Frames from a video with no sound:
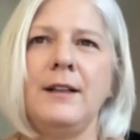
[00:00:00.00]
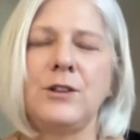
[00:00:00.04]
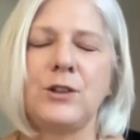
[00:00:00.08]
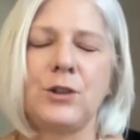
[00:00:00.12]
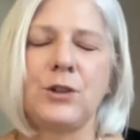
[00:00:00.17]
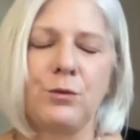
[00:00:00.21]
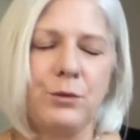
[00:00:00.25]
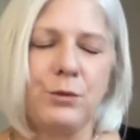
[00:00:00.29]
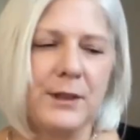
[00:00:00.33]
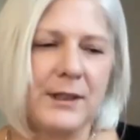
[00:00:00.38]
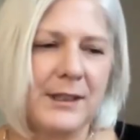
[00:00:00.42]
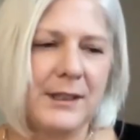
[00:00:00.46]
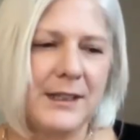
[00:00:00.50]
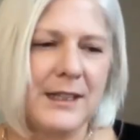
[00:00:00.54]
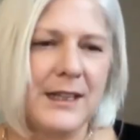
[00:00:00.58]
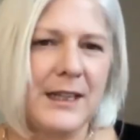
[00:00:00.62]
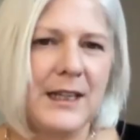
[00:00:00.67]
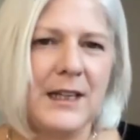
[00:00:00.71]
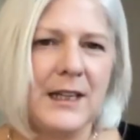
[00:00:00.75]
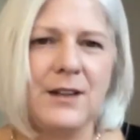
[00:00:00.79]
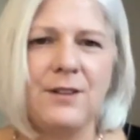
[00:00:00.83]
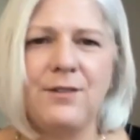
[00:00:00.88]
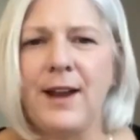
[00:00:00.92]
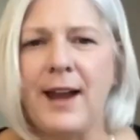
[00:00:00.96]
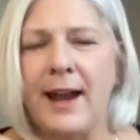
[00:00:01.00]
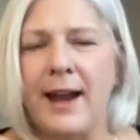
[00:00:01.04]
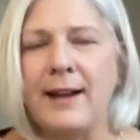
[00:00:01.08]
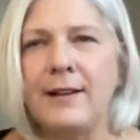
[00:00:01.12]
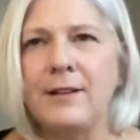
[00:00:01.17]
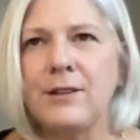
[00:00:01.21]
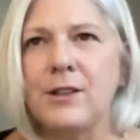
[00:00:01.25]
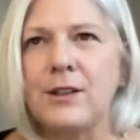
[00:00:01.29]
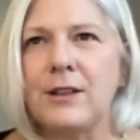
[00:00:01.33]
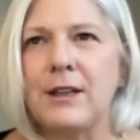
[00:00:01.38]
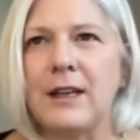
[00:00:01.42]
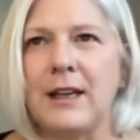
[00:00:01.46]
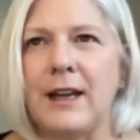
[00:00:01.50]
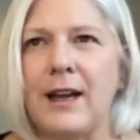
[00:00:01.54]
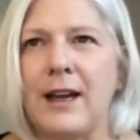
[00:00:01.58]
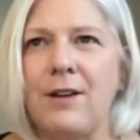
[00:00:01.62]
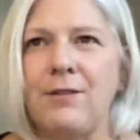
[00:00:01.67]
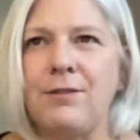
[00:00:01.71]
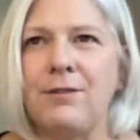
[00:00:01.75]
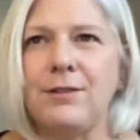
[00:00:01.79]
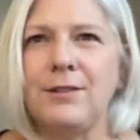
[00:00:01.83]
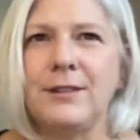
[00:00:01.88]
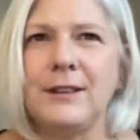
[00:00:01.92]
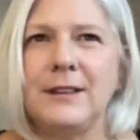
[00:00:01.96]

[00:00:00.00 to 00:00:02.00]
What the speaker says: to receive and to give.